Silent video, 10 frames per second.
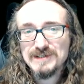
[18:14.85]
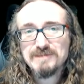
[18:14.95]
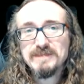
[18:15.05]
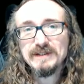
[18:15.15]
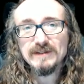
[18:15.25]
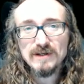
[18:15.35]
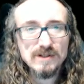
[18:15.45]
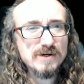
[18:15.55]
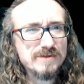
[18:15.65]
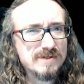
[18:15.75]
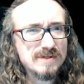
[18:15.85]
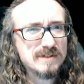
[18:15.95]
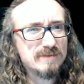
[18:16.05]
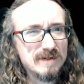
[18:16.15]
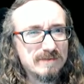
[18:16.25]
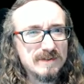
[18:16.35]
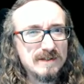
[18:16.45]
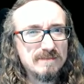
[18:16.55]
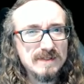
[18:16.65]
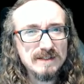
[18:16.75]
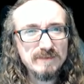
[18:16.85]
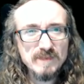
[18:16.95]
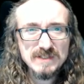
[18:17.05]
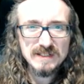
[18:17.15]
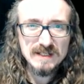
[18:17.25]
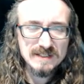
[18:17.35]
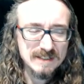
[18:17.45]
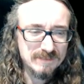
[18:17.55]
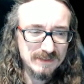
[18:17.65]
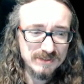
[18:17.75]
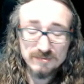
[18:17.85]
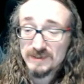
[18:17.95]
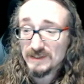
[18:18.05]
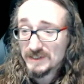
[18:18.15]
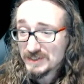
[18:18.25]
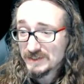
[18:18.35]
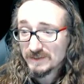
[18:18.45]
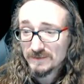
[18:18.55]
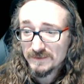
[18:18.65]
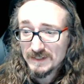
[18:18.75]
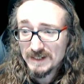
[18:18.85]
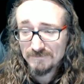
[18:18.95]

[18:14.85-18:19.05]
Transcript: as being the closest to what we mean when we say something is realistic or not.